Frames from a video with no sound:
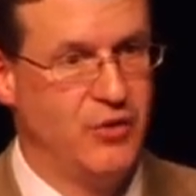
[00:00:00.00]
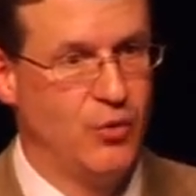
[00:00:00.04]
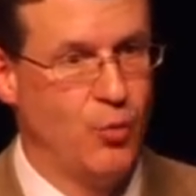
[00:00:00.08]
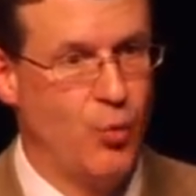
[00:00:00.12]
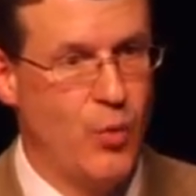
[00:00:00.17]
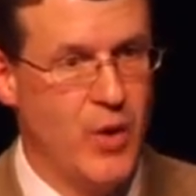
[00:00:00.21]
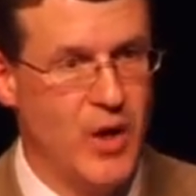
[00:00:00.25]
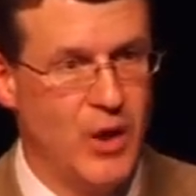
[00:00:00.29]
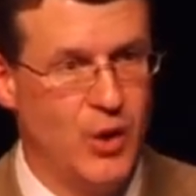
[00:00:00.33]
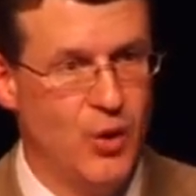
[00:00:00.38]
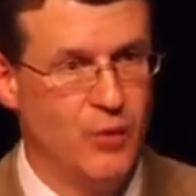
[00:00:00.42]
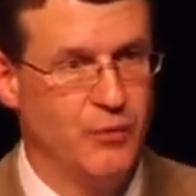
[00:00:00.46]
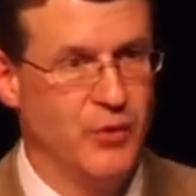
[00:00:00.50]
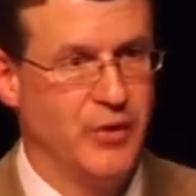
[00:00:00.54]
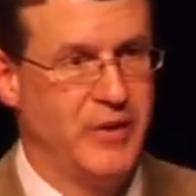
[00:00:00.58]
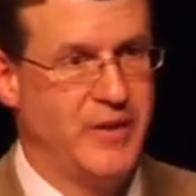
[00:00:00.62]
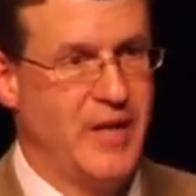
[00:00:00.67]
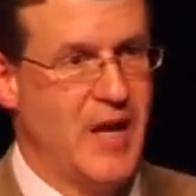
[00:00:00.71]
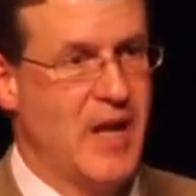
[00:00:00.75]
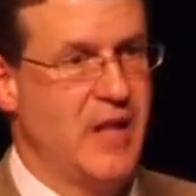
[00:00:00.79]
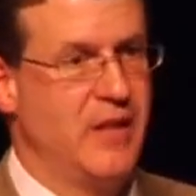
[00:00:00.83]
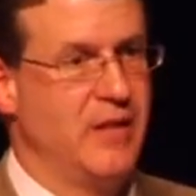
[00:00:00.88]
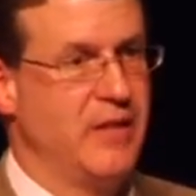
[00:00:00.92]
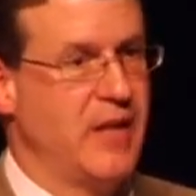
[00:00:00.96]
in well over
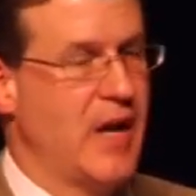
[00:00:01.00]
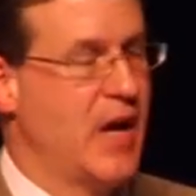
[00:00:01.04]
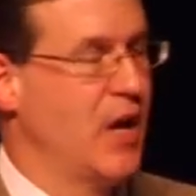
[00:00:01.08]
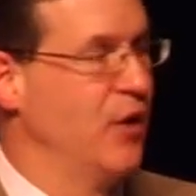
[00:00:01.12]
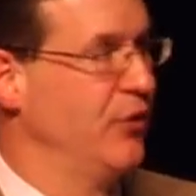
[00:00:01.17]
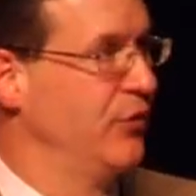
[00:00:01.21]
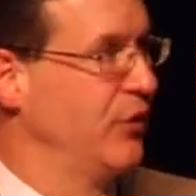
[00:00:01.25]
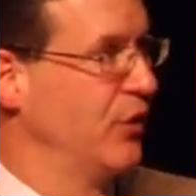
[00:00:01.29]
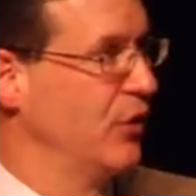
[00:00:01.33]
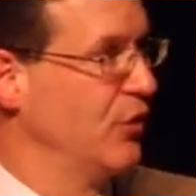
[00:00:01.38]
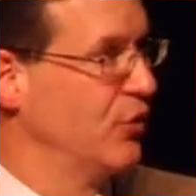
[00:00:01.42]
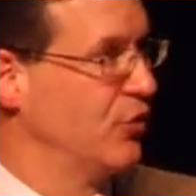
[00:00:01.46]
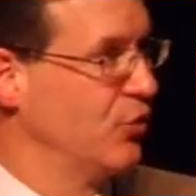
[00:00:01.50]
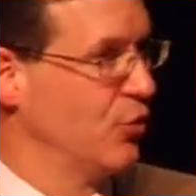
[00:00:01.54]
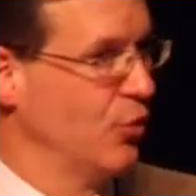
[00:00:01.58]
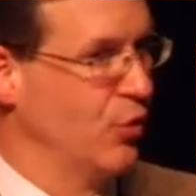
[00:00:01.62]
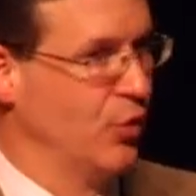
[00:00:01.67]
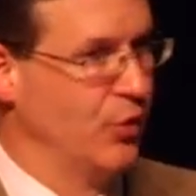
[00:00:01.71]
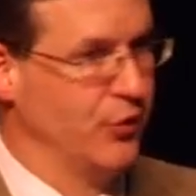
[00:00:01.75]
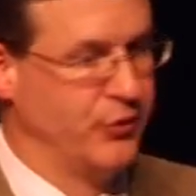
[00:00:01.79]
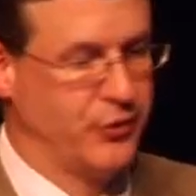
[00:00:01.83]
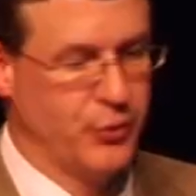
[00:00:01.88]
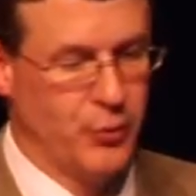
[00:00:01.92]
10,000 controls.